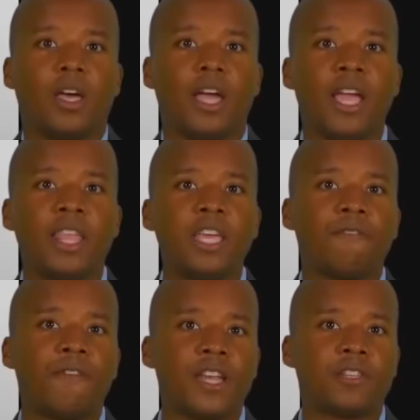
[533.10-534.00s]
In the
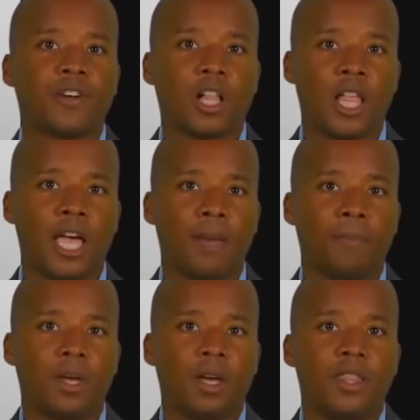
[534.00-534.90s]
event of a claim,
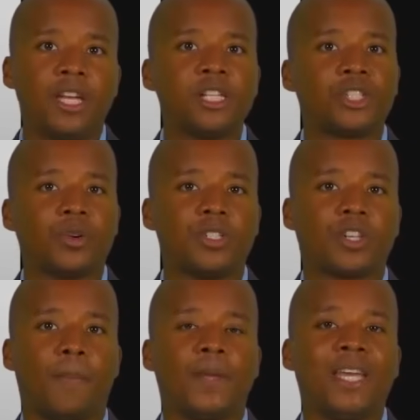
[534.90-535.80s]
the insurance
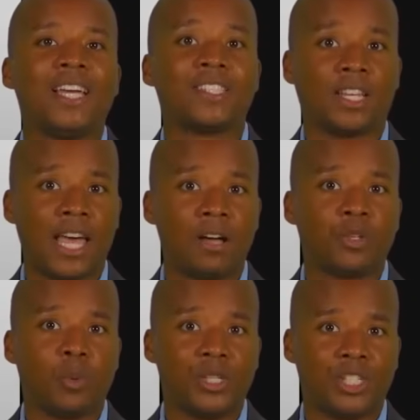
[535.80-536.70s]
company is allowed
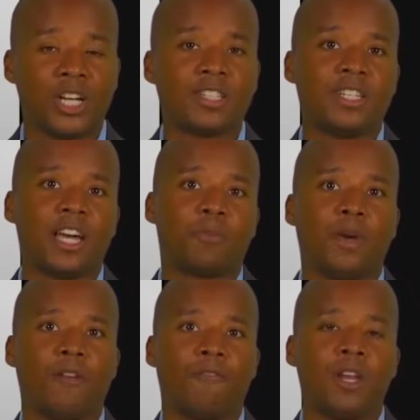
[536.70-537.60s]
to adjust the death
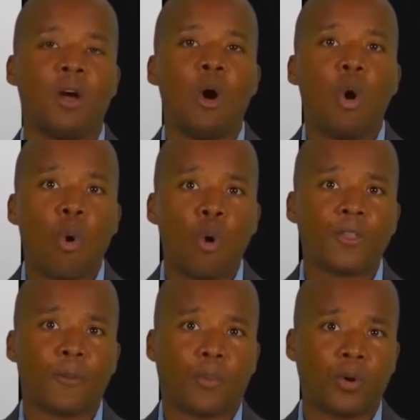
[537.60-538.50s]
benefit or
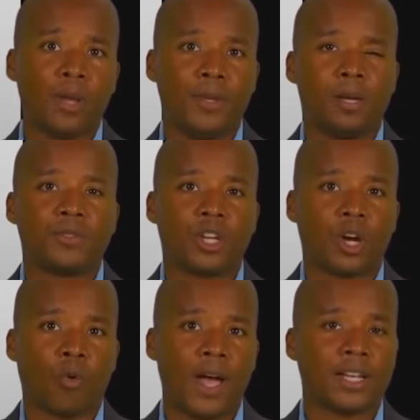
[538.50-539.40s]
the premium to
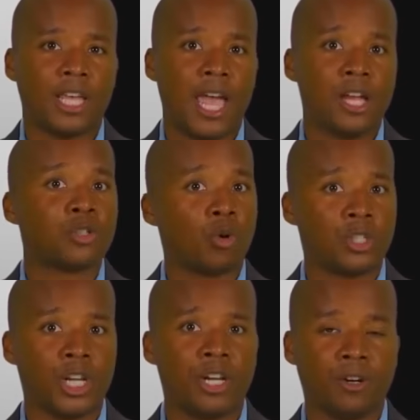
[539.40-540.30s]
correct the age or
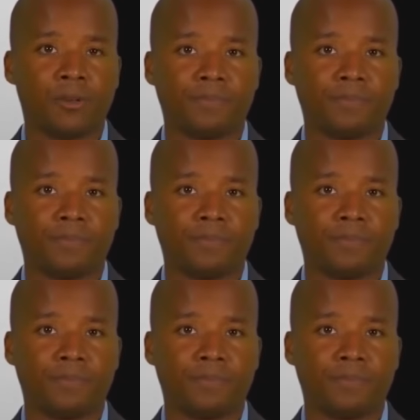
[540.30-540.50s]
gender.